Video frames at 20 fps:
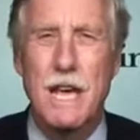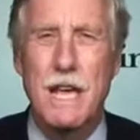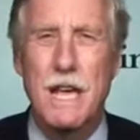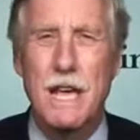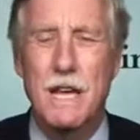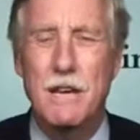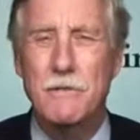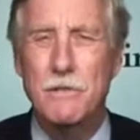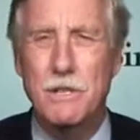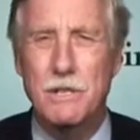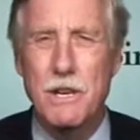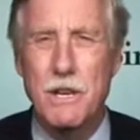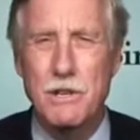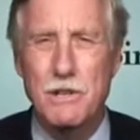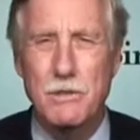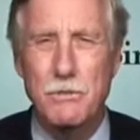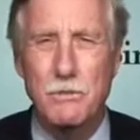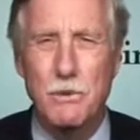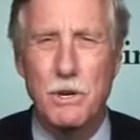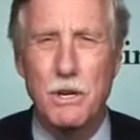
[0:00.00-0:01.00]
And if it
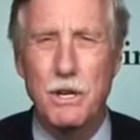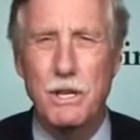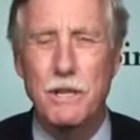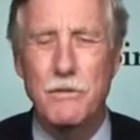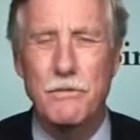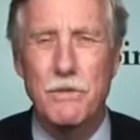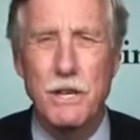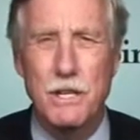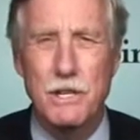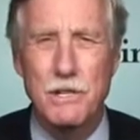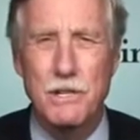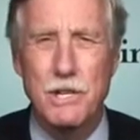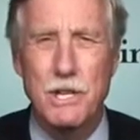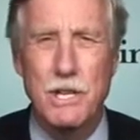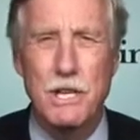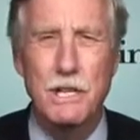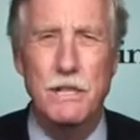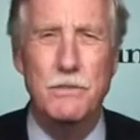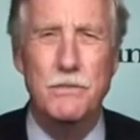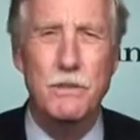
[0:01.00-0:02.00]
doesn't work, if they
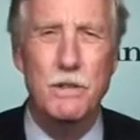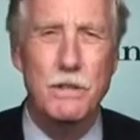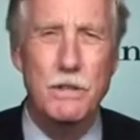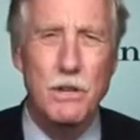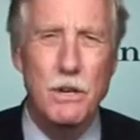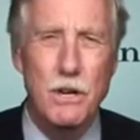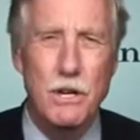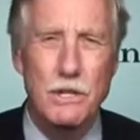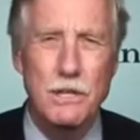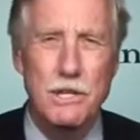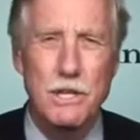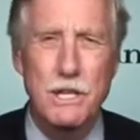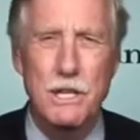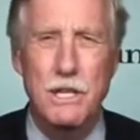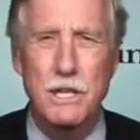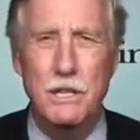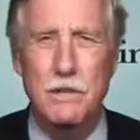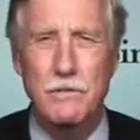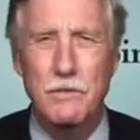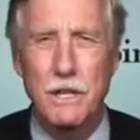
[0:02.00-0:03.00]
cheat, if they're caught cheating,
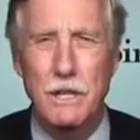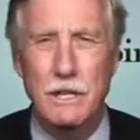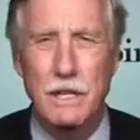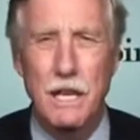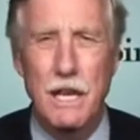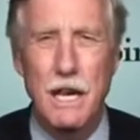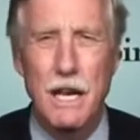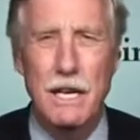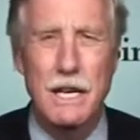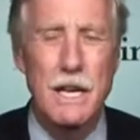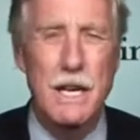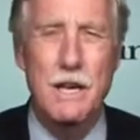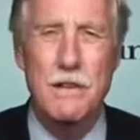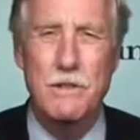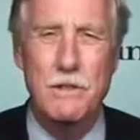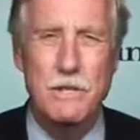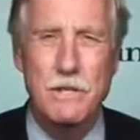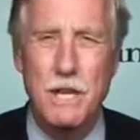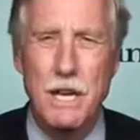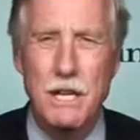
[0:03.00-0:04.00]
if they lie, the
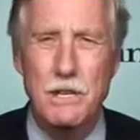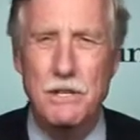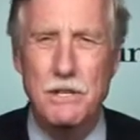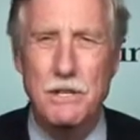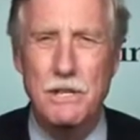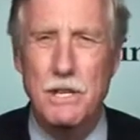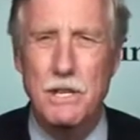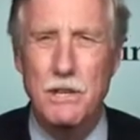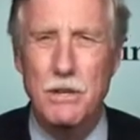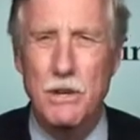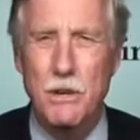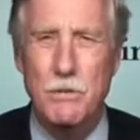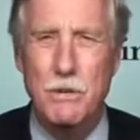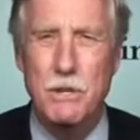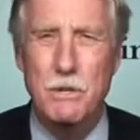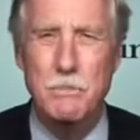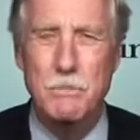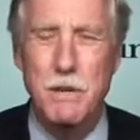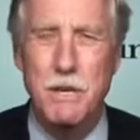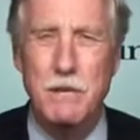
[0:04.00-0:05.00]
sanctions can always
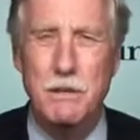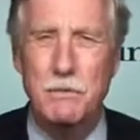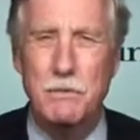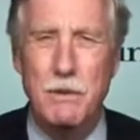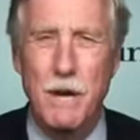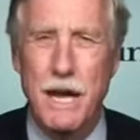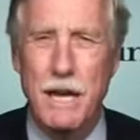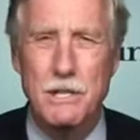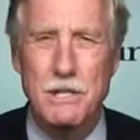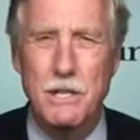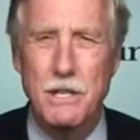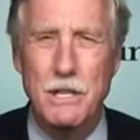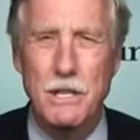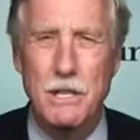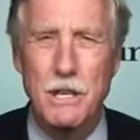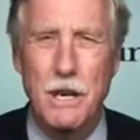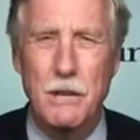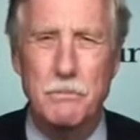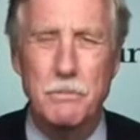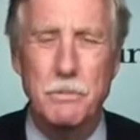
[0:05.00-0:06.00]
be ratcheted
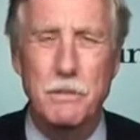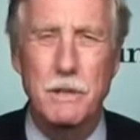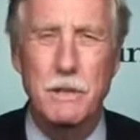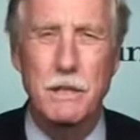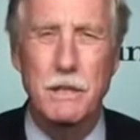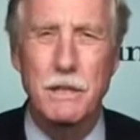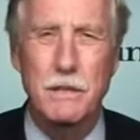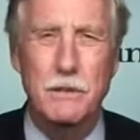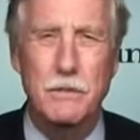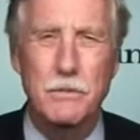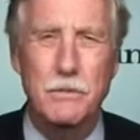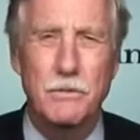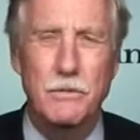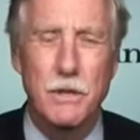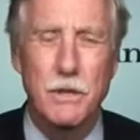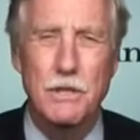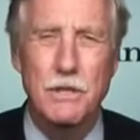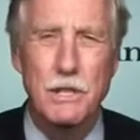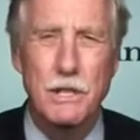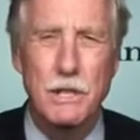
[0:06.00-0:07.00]
up uh,
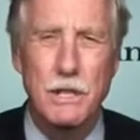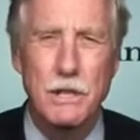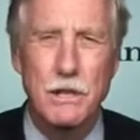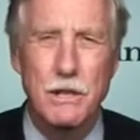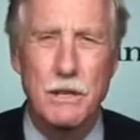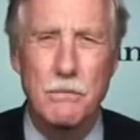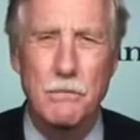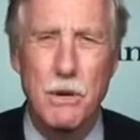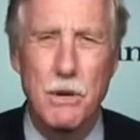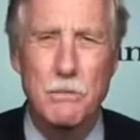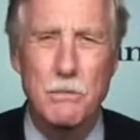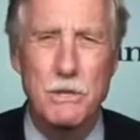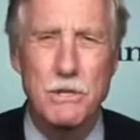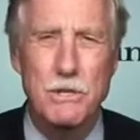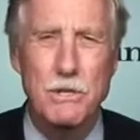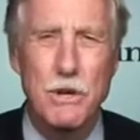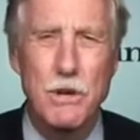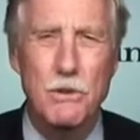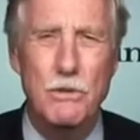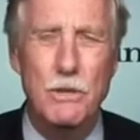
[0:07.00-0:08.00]
virtually on a moment's
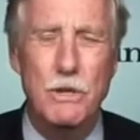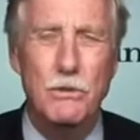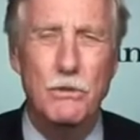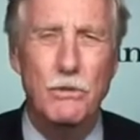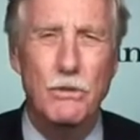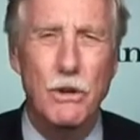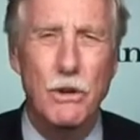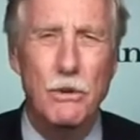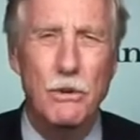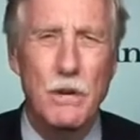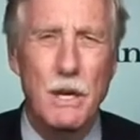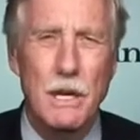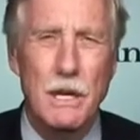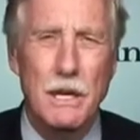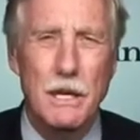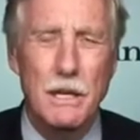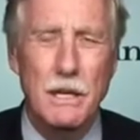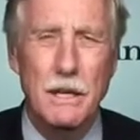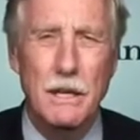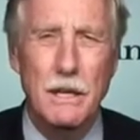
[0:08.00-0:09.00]
notice. So
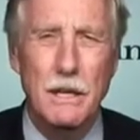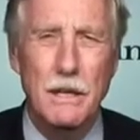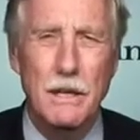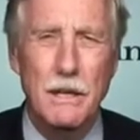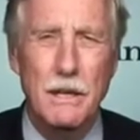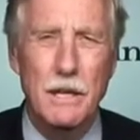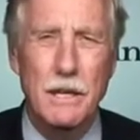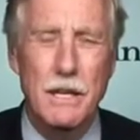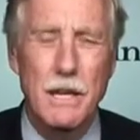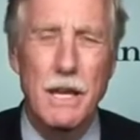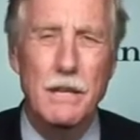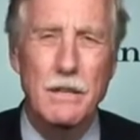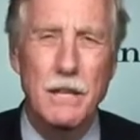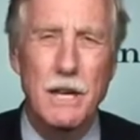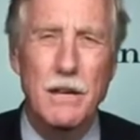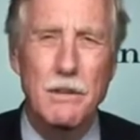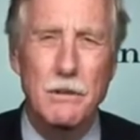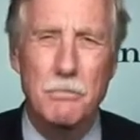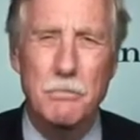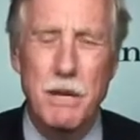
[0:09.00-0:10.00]
uh, and, and, the
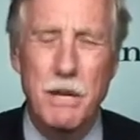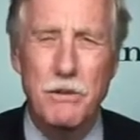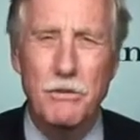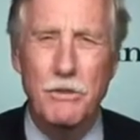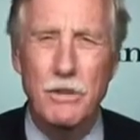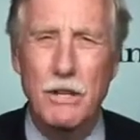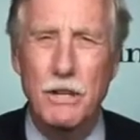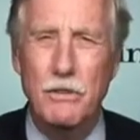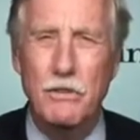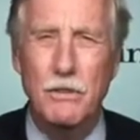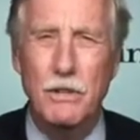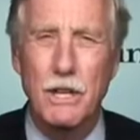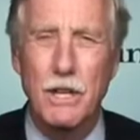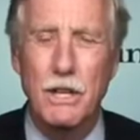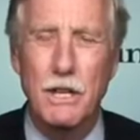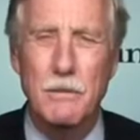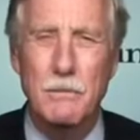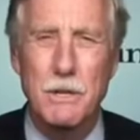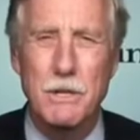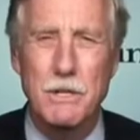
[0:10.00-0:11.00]
other piece that isn't
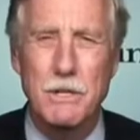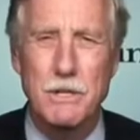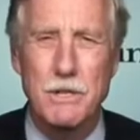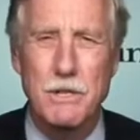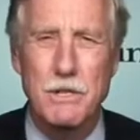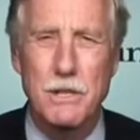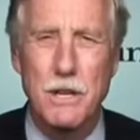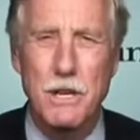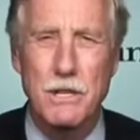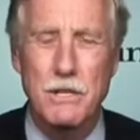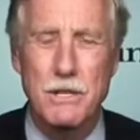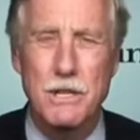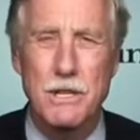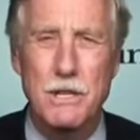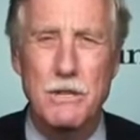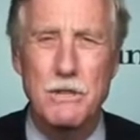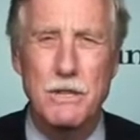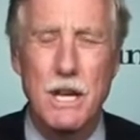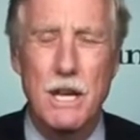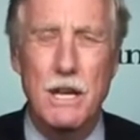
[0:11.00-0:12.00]
getting much discussion
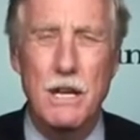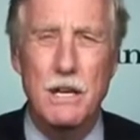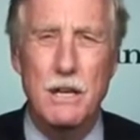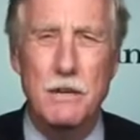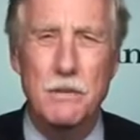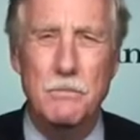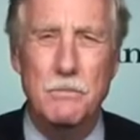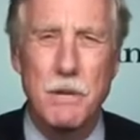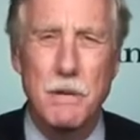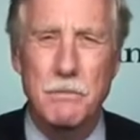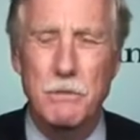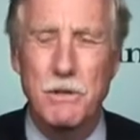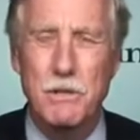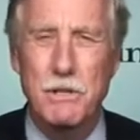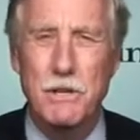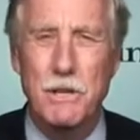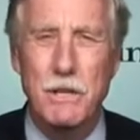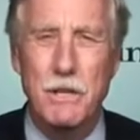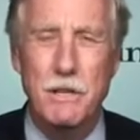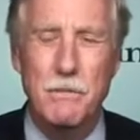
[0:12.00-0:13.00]
is uh, people are
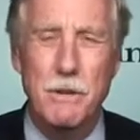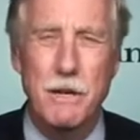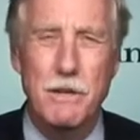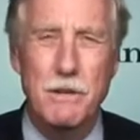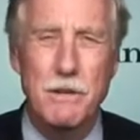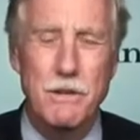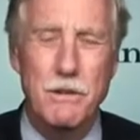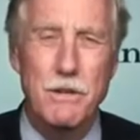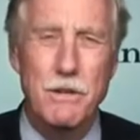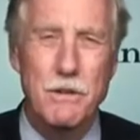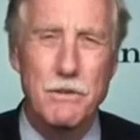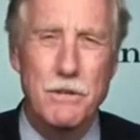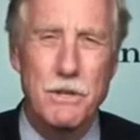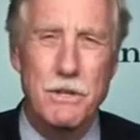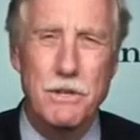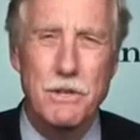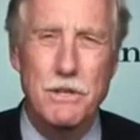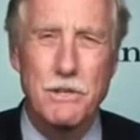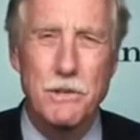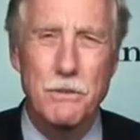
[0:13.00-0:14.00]
talking about it. Uh, you know, this
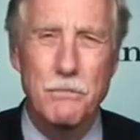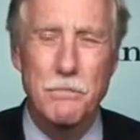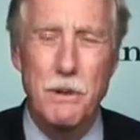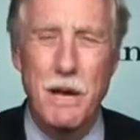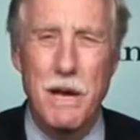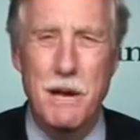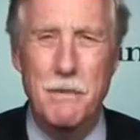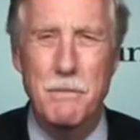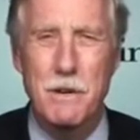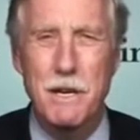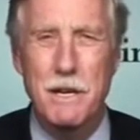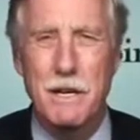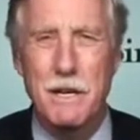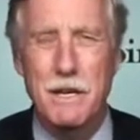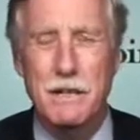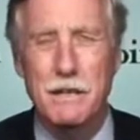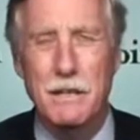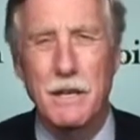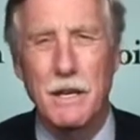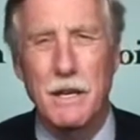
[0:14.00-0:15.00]
is Obama
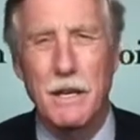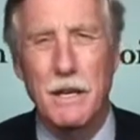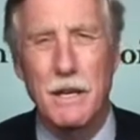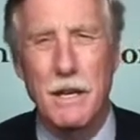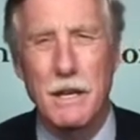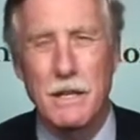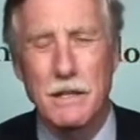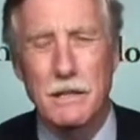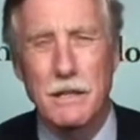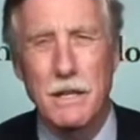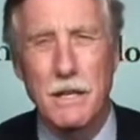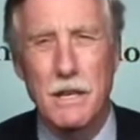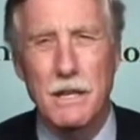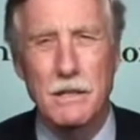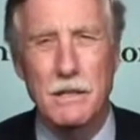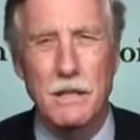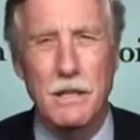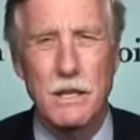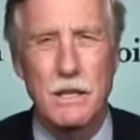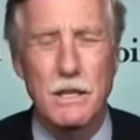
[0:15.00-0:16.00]
and and and
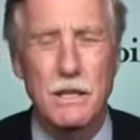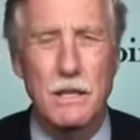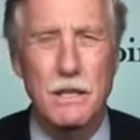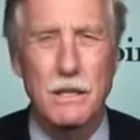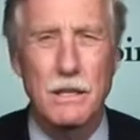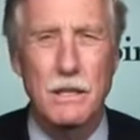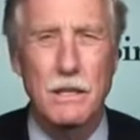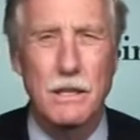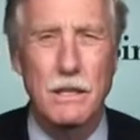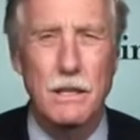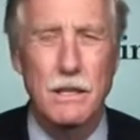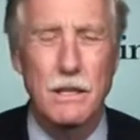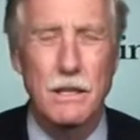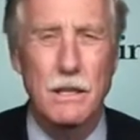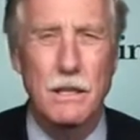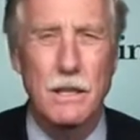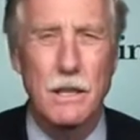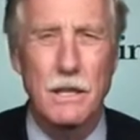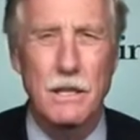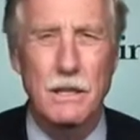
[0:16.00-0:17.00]
the uh,
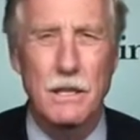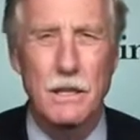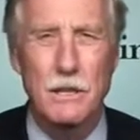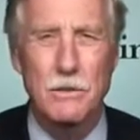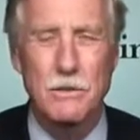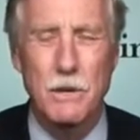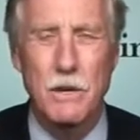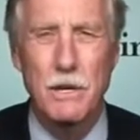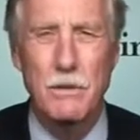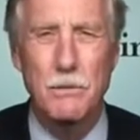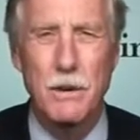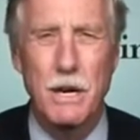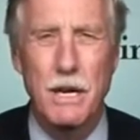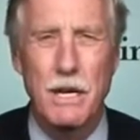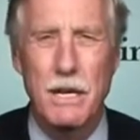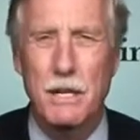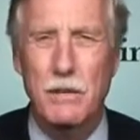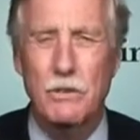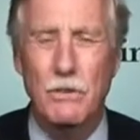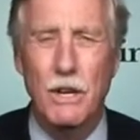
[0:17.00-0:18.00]
and the
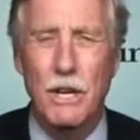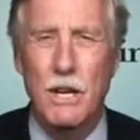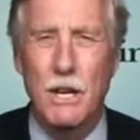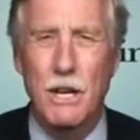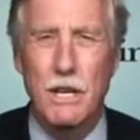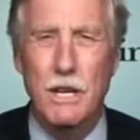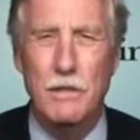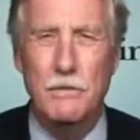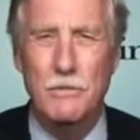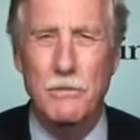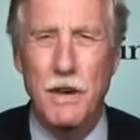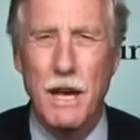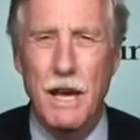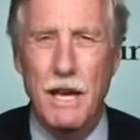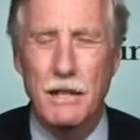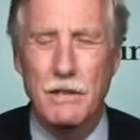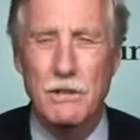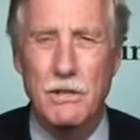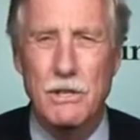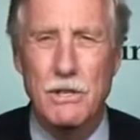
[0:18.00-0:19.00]
Iranians. In
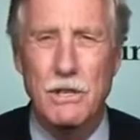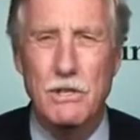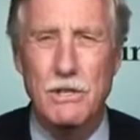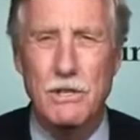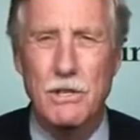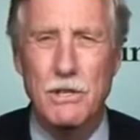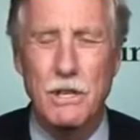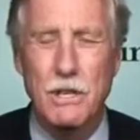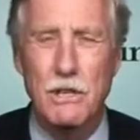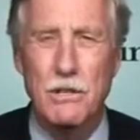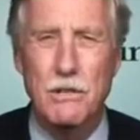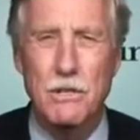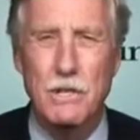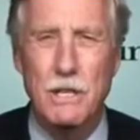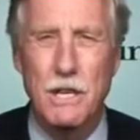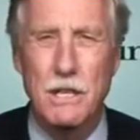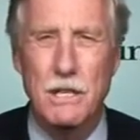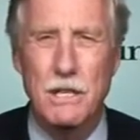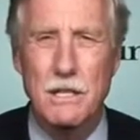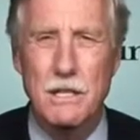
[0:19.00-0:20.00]
fact, this is a
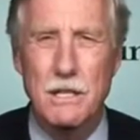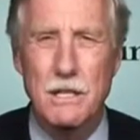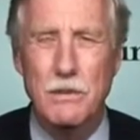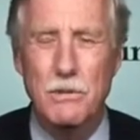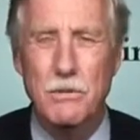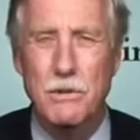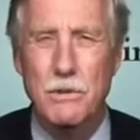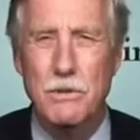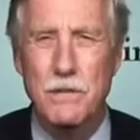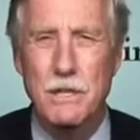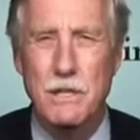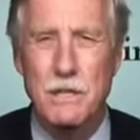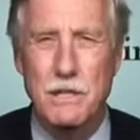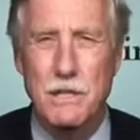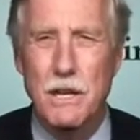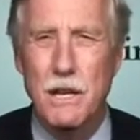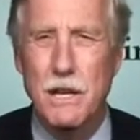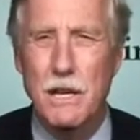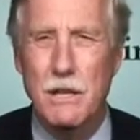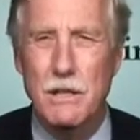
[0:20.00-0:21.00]
negotiated deal with the
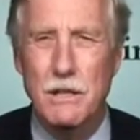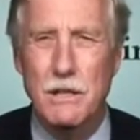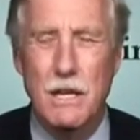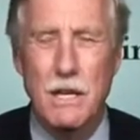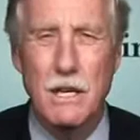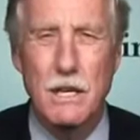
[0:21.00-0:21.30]
entire.